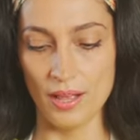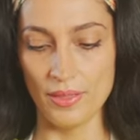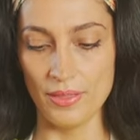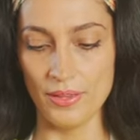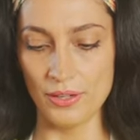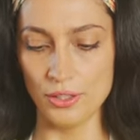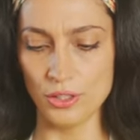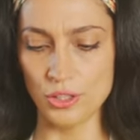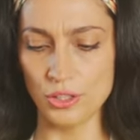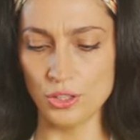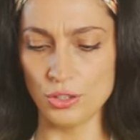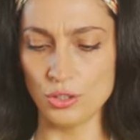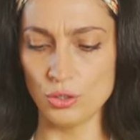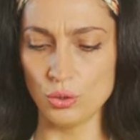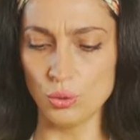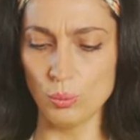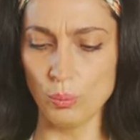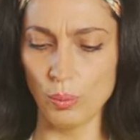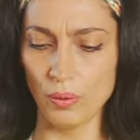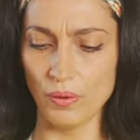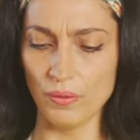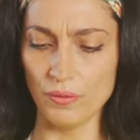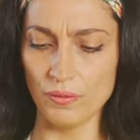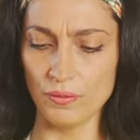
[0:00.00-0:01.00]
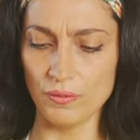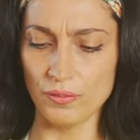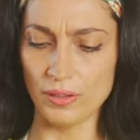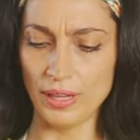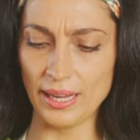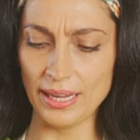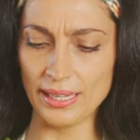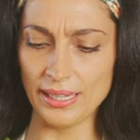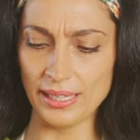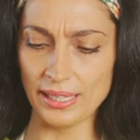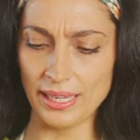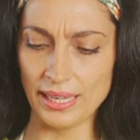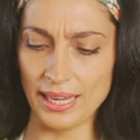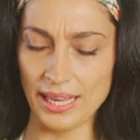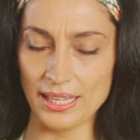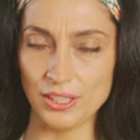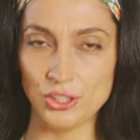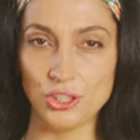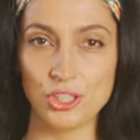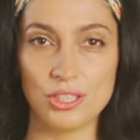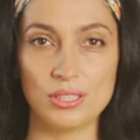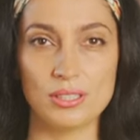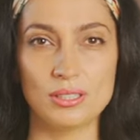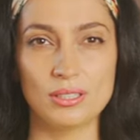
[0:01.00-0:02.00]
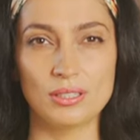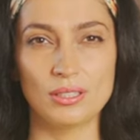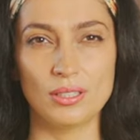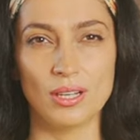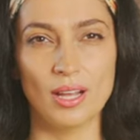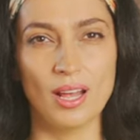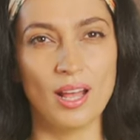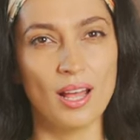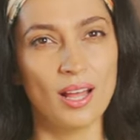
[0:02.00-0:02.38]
They're super flaky and just